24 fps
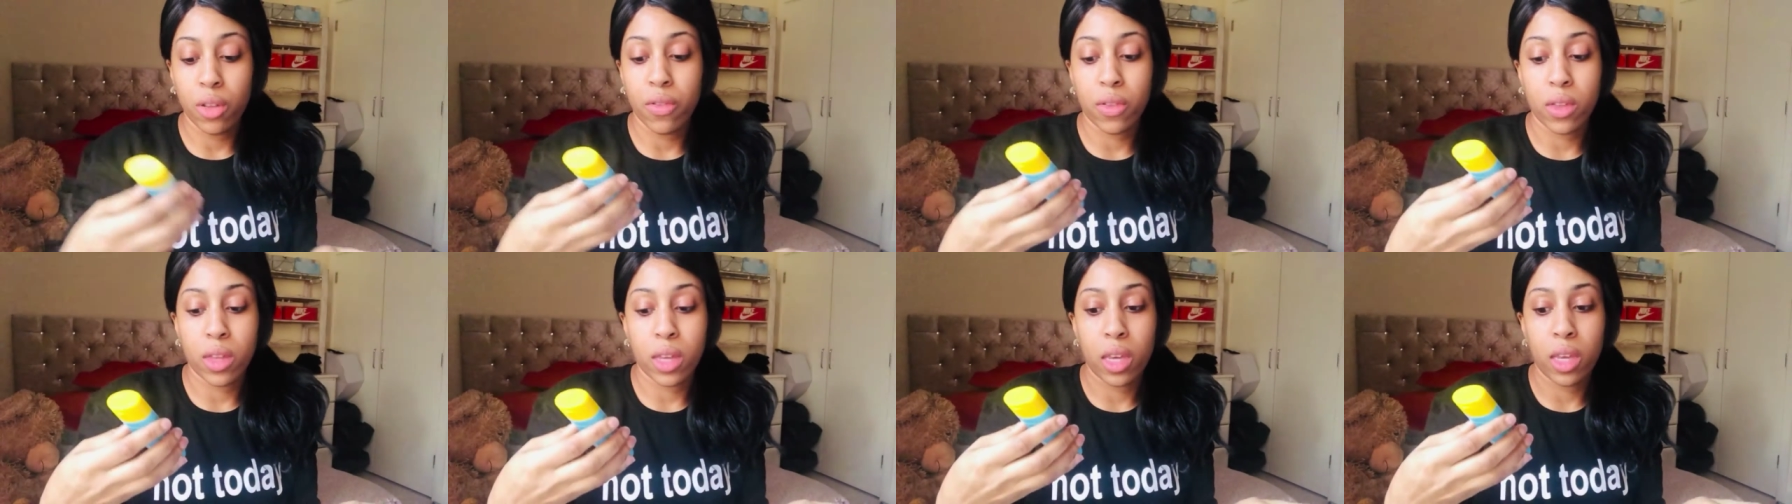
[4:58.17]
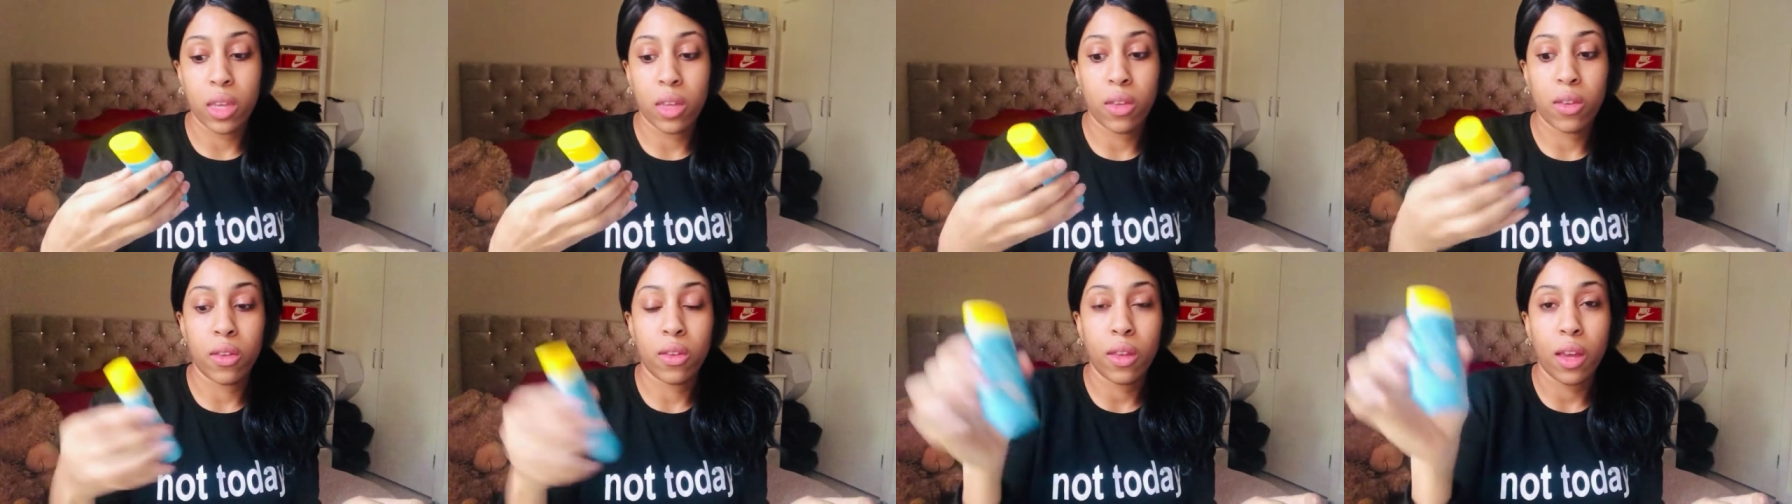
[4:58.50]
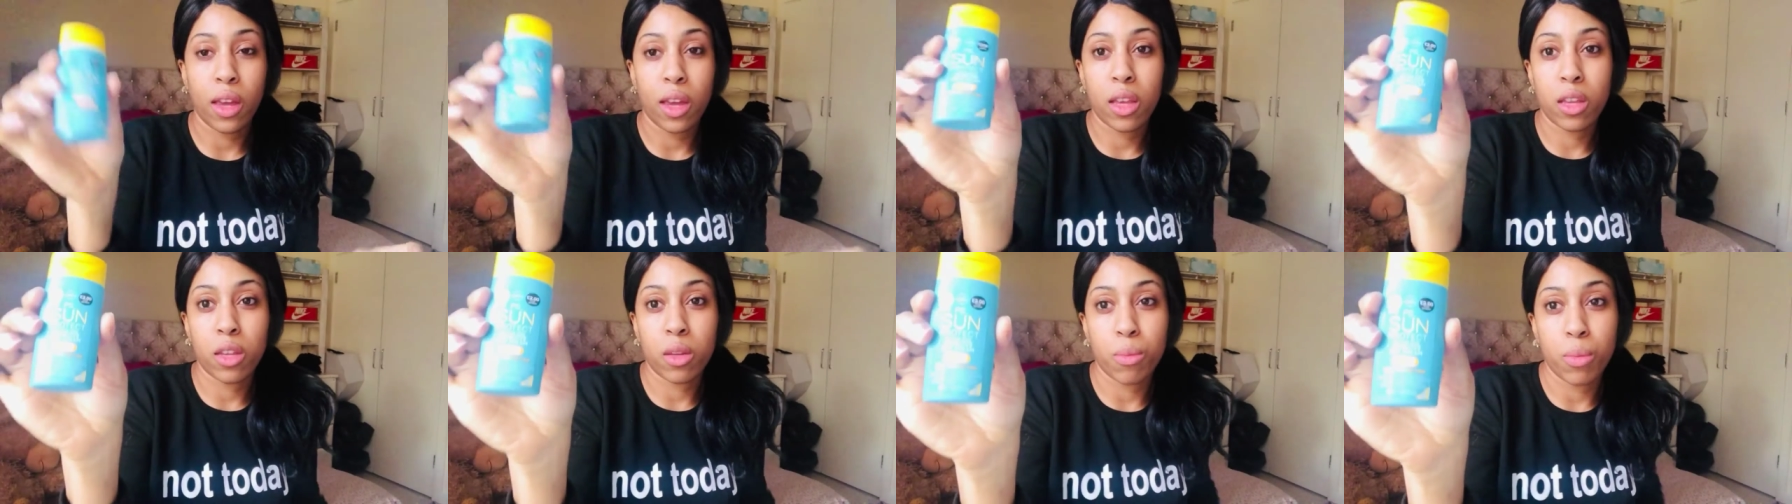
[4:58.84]
this
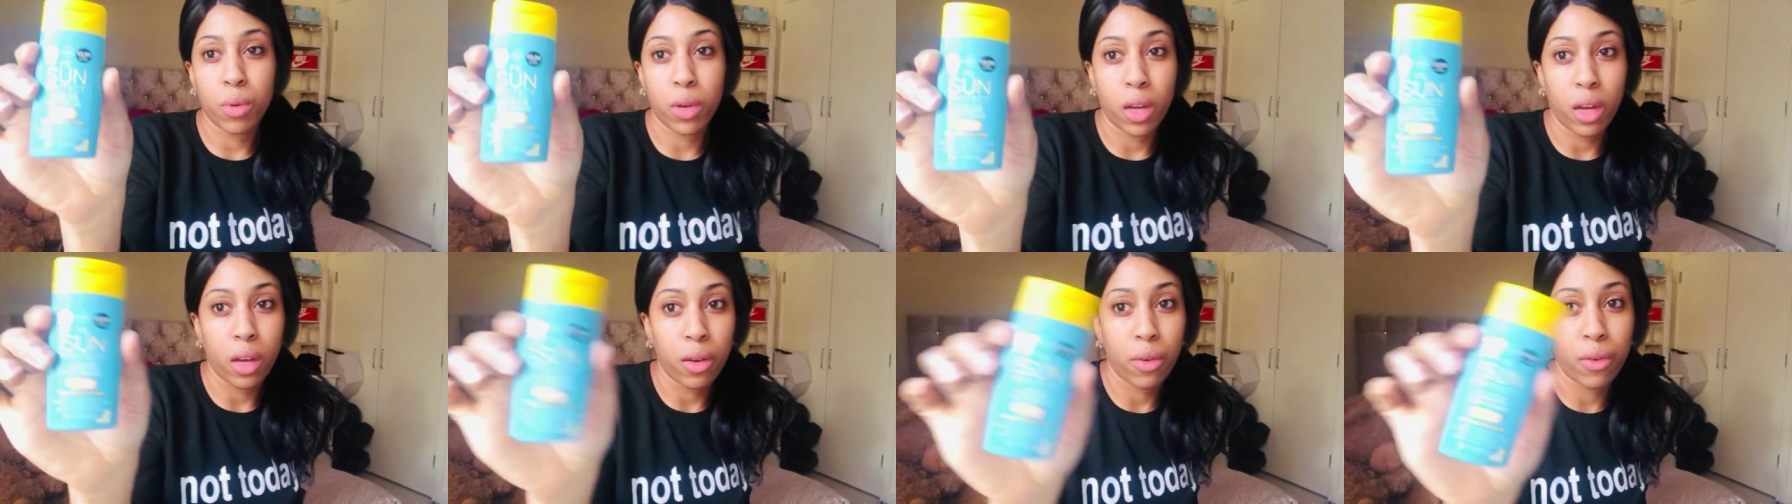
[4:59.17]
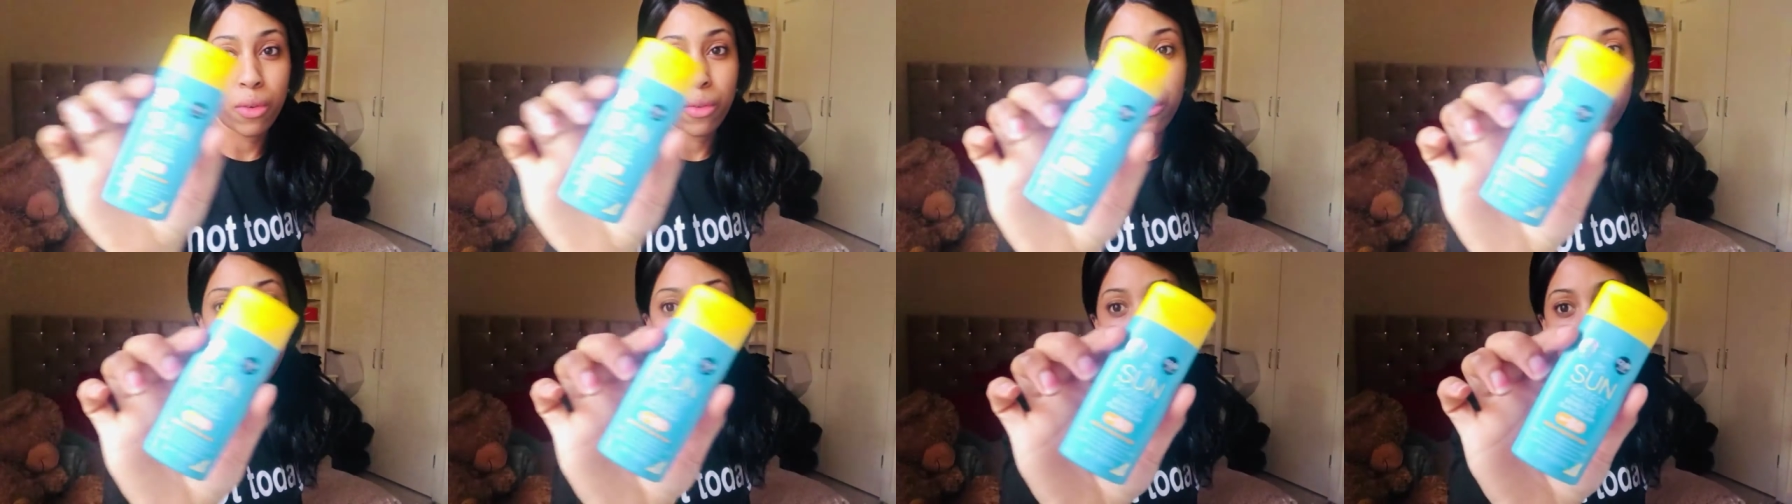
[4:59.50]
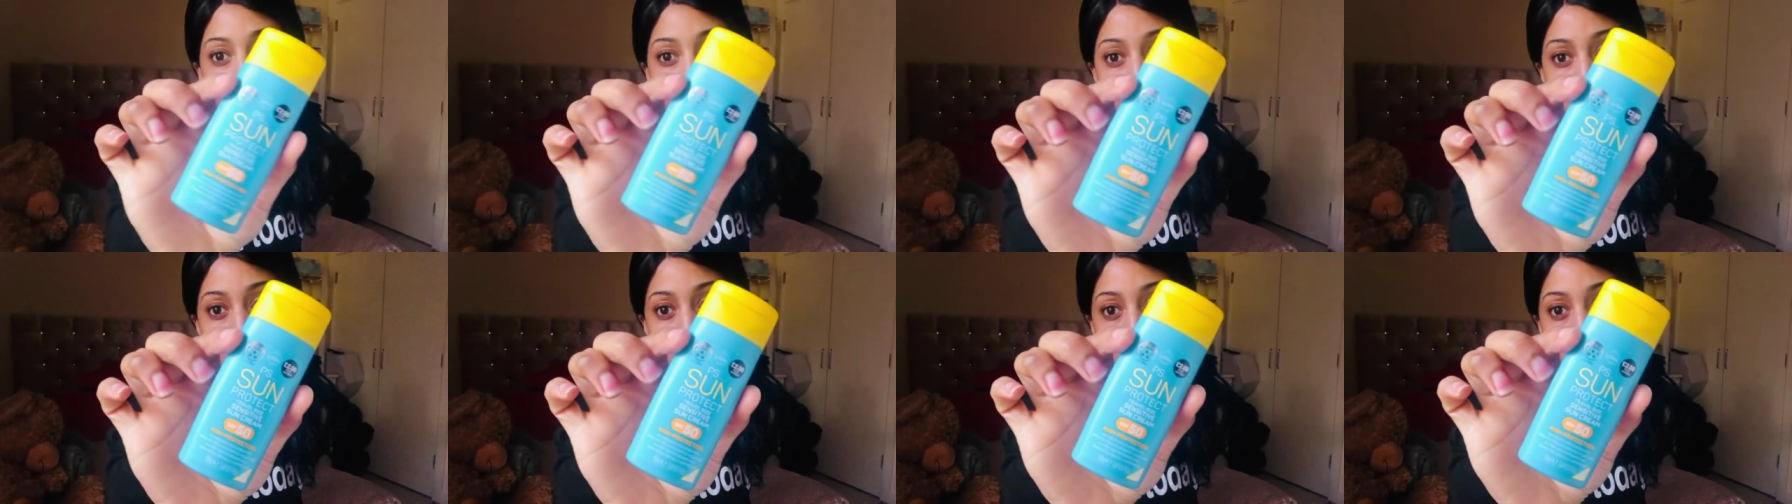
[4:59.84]
SPF
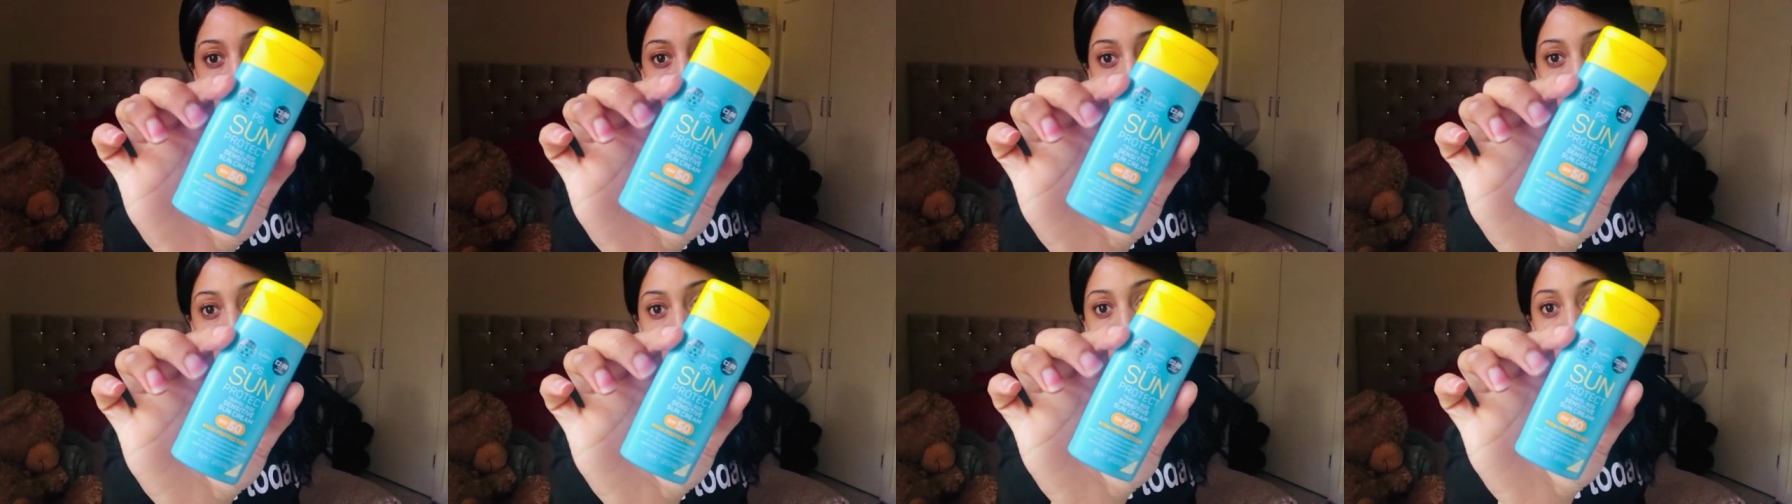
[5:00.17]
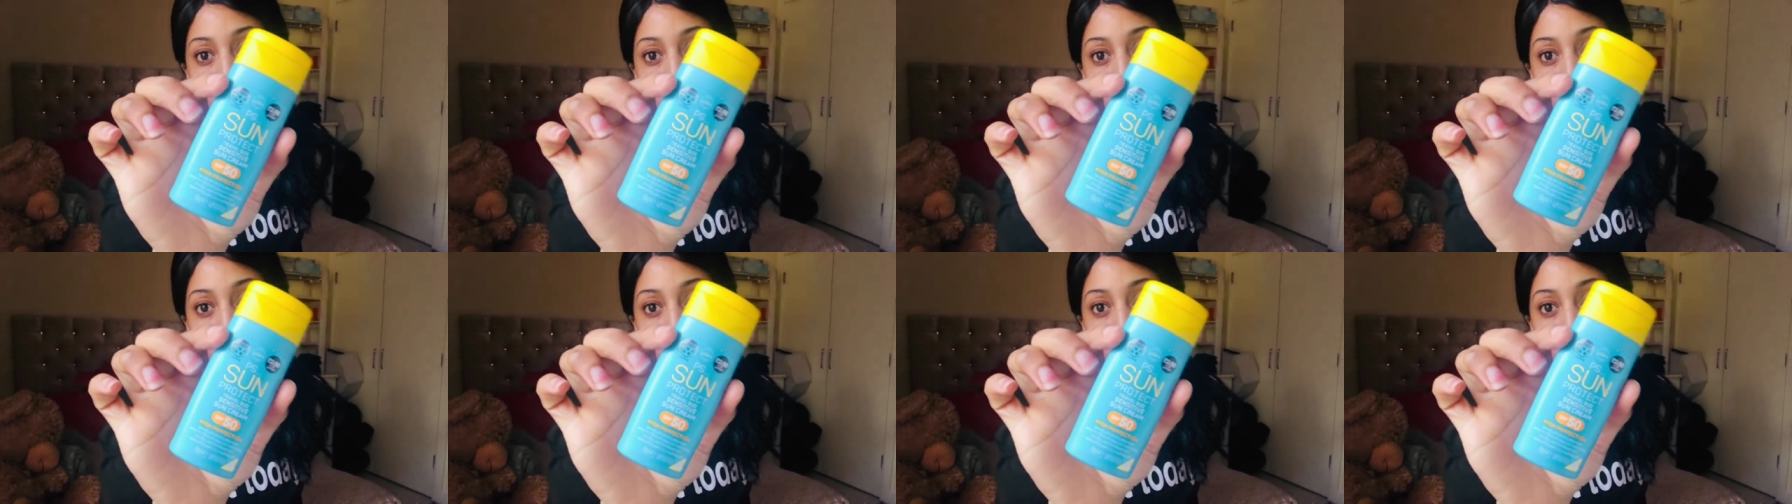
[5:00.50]
50